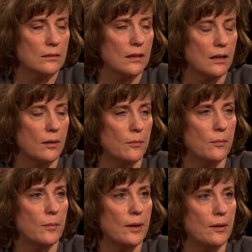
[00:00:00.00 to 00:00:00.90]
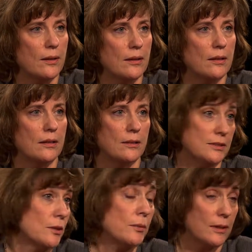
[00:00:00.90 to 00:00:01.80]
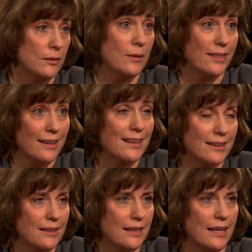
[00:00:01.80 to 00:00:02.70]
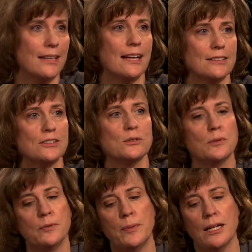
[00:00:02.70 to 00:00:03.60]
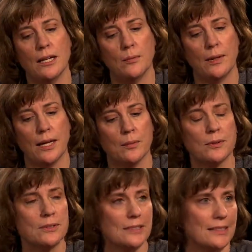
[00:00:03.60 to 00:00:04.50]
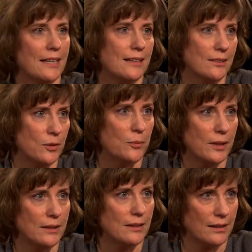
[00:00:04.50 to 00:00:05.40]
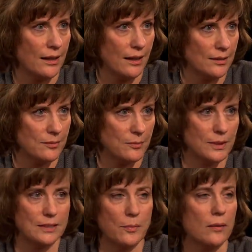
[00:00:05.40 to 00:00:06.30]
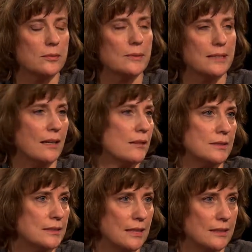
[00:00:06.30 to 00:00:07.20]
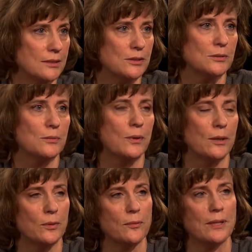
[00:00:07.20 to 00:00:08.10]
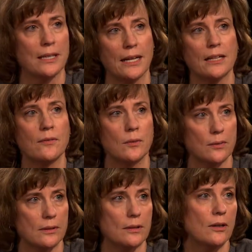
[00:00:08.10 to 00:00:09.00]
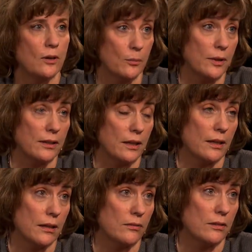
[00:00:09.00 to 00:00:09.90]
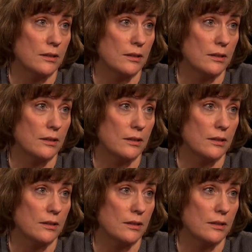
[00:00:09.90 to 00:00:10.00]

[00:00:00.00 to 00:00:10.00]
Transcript: Um, but so we think that yes, you would become able to take an opiate again, but it's probably not reset to what it would have been like if you were opiate naive.